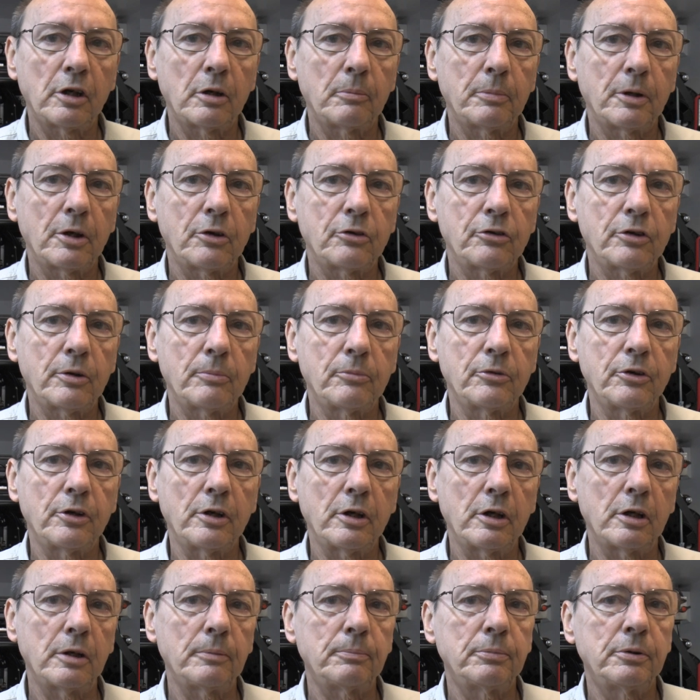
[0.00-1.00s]
that about sums it
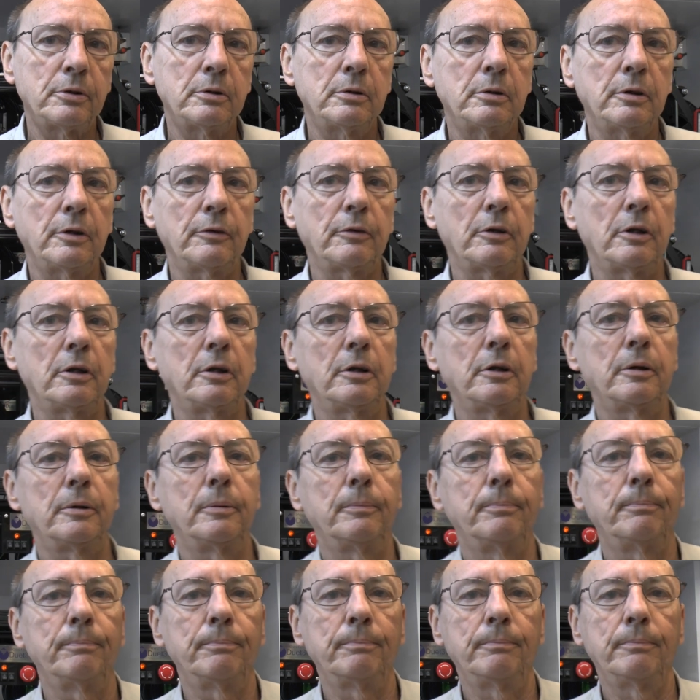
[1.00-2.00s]
up.
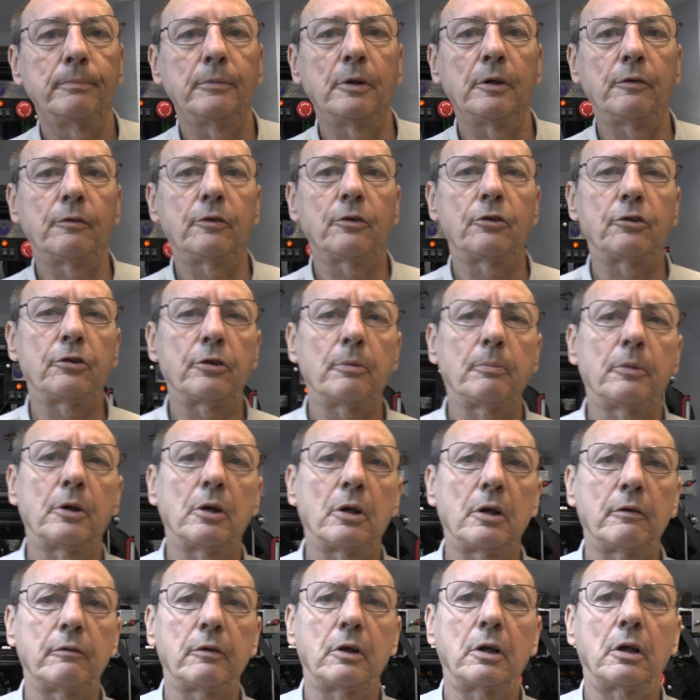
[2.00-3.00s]
If there's something
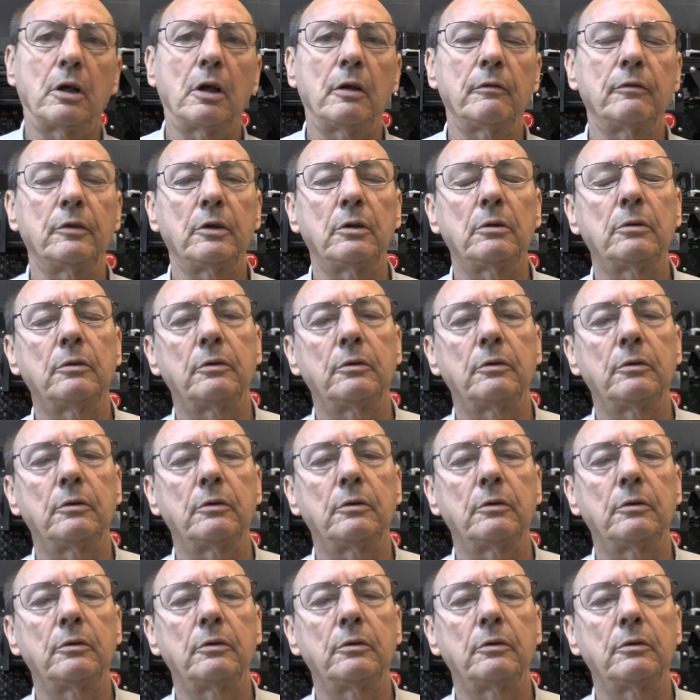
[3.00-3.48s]
I haven't covered,